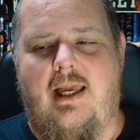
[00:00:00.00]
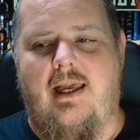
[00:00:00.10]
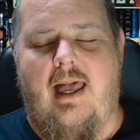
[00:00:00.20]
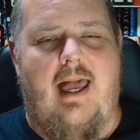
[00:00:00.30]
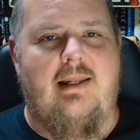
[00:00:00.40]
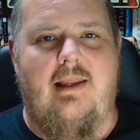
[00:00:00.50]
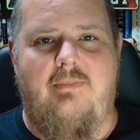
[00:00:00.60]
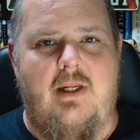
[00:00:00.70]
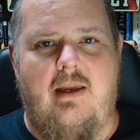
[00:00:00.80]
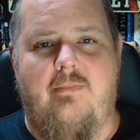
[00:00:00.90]
Uh, I love
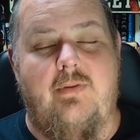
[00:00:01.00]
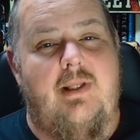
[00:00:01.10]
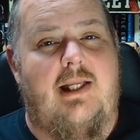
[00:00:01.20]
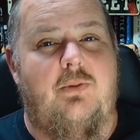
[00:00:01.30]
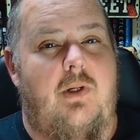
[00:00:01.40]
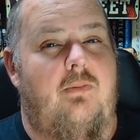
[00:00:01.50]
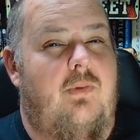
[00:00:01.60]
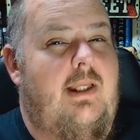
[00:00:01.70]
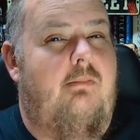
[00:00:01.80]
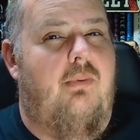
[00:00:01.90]
the cover, and that's what
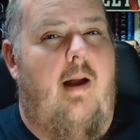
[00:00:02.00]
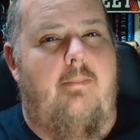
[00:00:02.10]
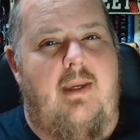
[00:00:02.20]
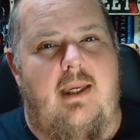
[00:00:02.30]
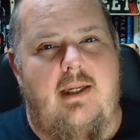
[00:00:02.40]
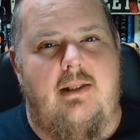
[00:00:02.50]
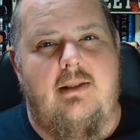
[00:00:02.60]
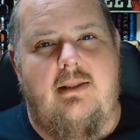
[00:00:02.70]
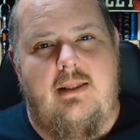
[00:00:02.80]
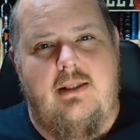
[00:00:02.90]
really brought me
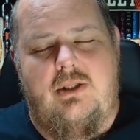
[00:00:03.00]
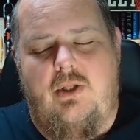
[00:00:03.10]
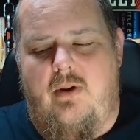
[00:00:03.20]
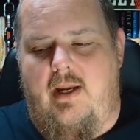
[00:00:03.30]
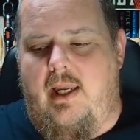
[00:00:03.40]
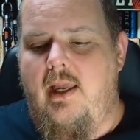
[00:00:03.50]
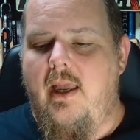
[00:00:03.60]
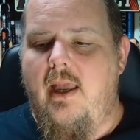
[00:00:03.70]
into the story.